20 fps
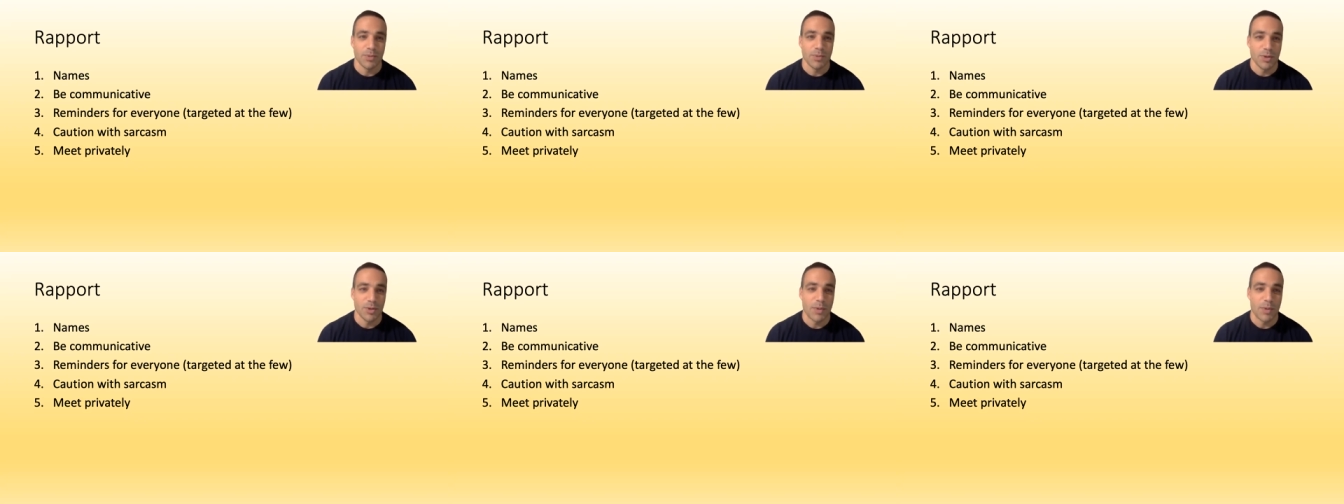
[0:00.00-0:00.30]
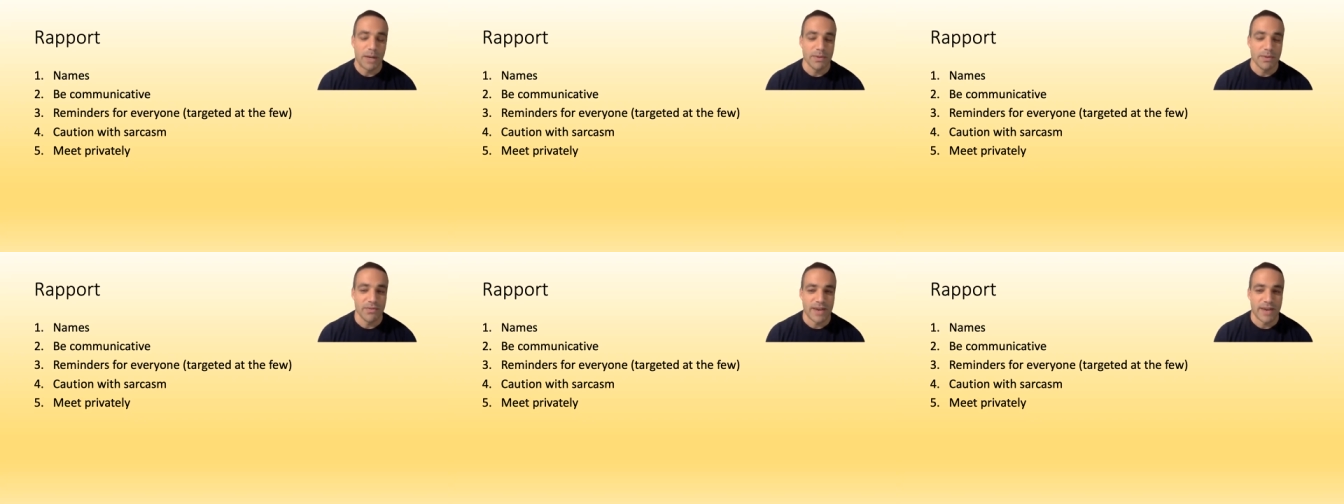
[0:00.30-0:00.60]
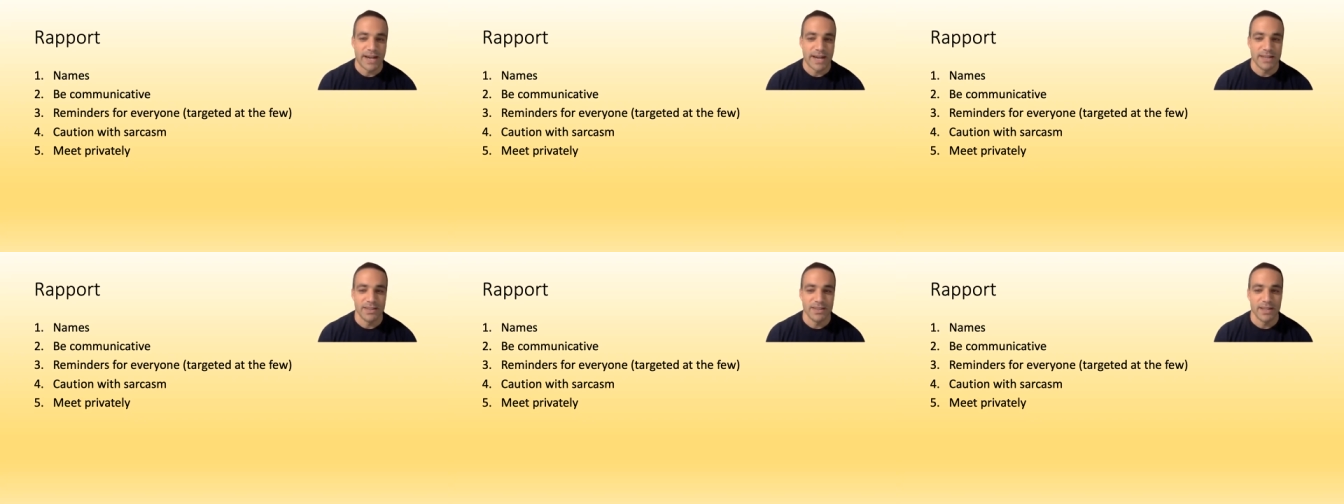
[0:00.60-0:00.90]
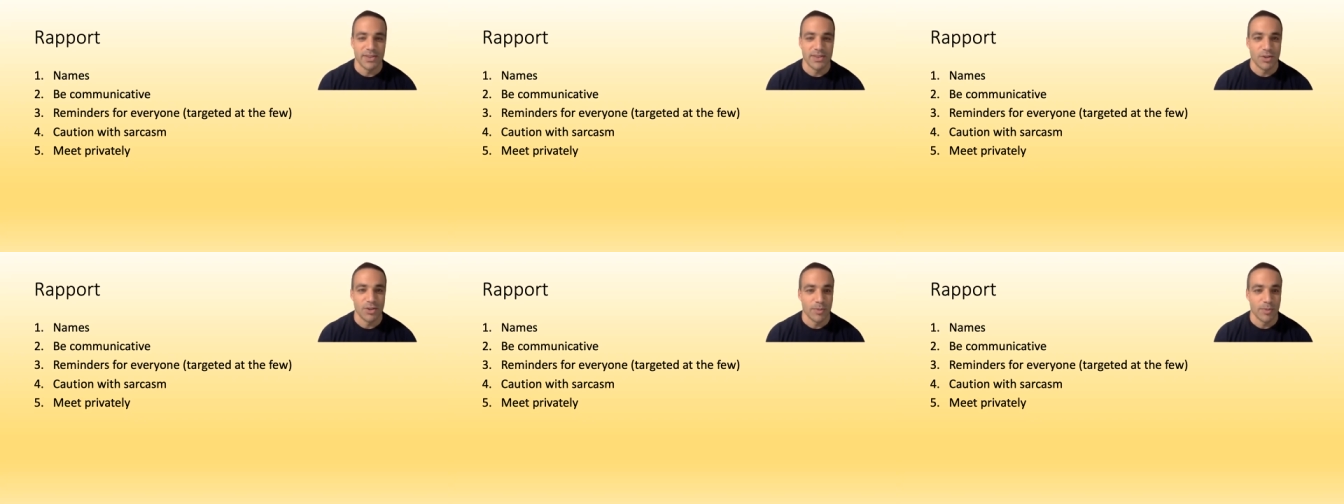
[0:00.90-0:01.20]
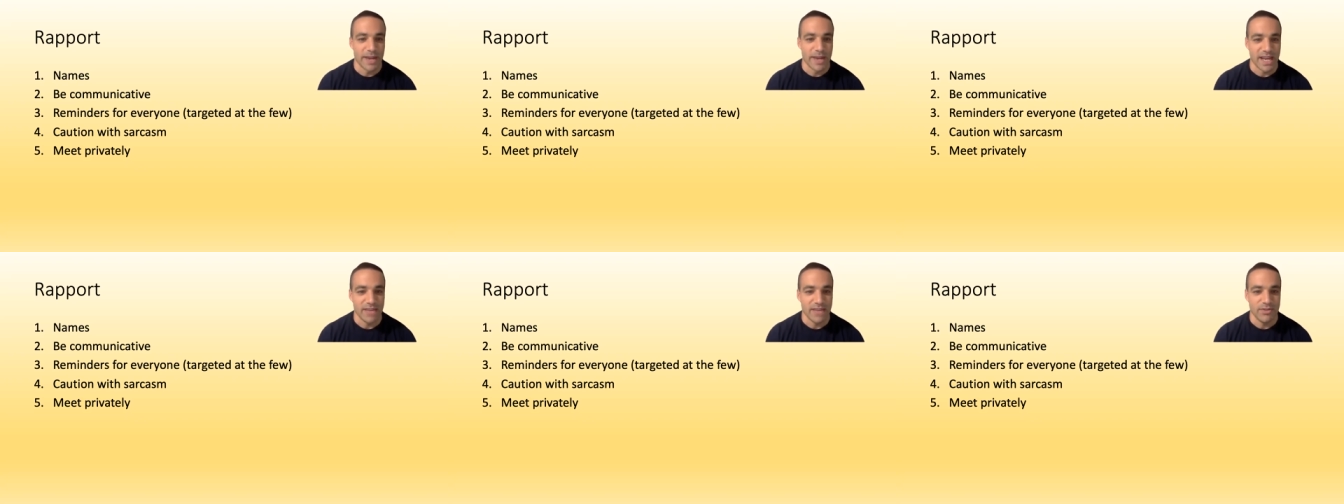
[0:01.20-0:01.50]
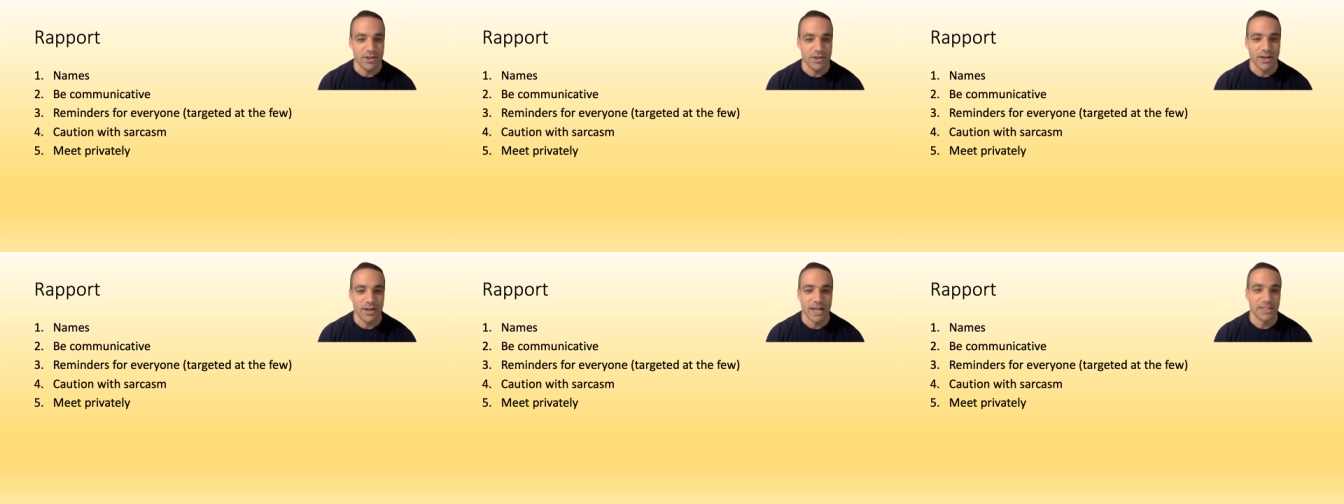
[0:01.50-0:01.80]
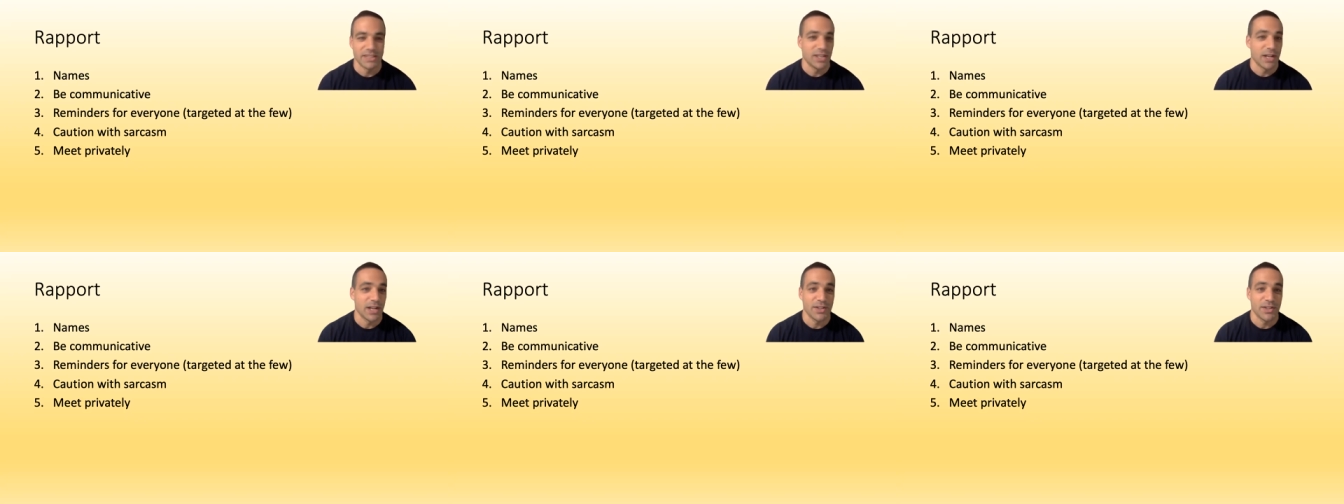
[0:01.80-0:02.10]
you'll probably find that their behavior
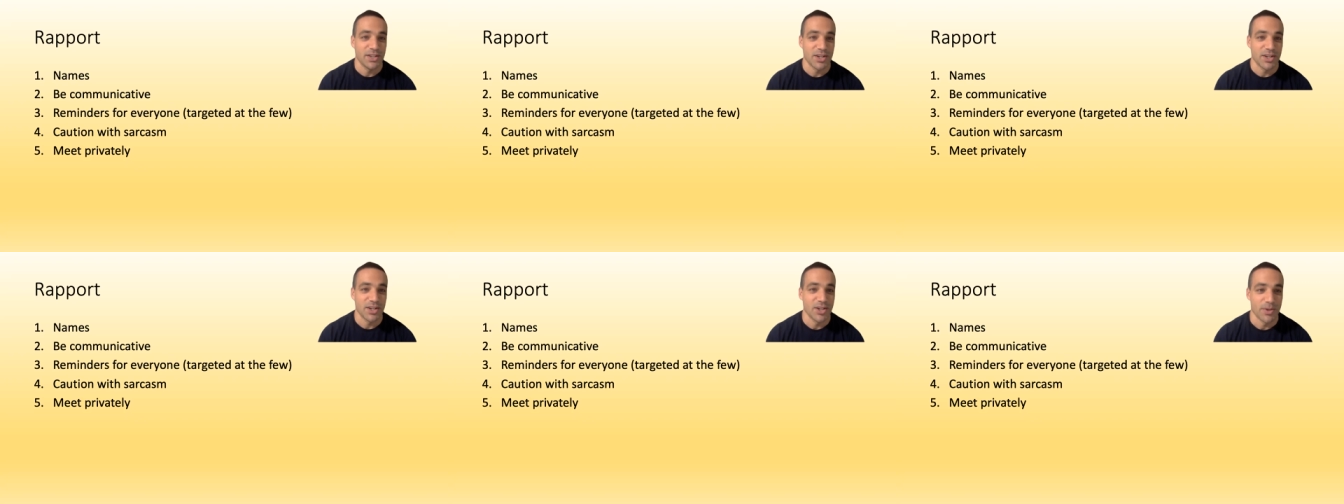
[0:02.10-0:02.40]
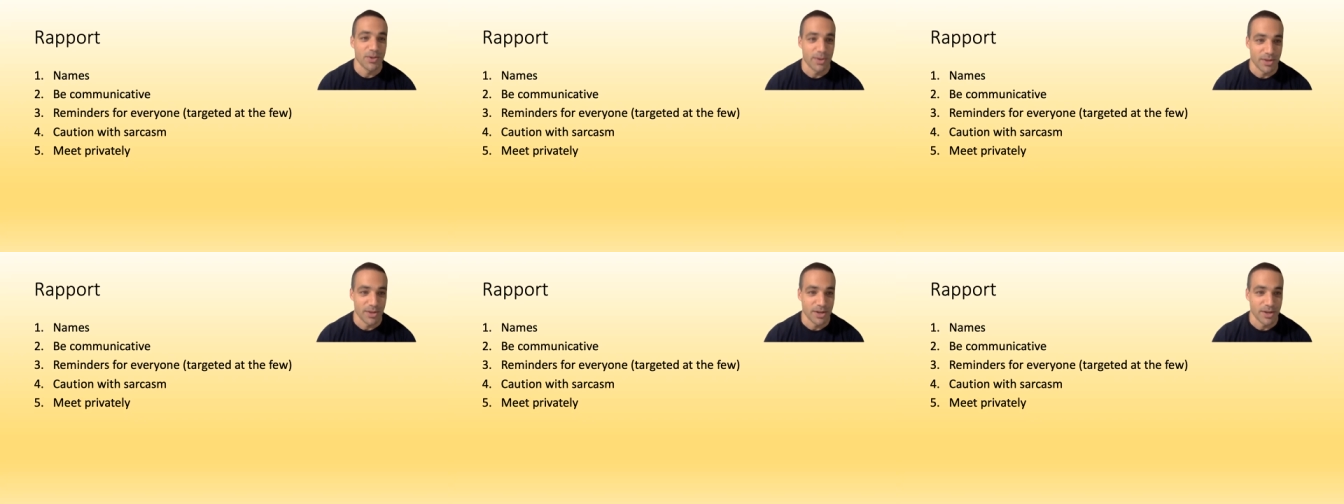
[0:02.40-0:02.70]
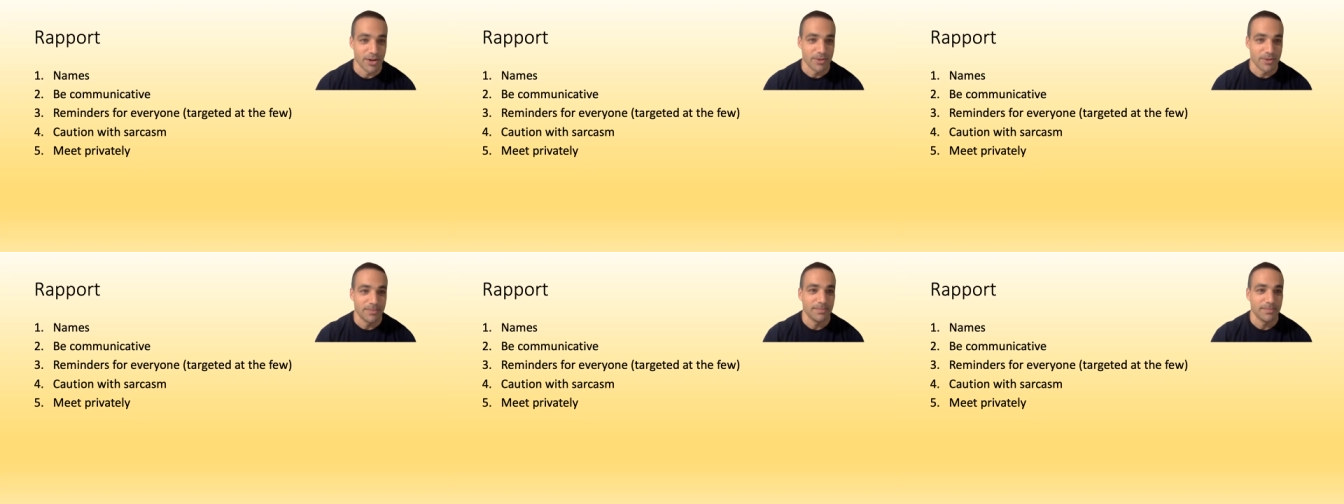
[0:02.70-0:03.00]
has nothing to do with you.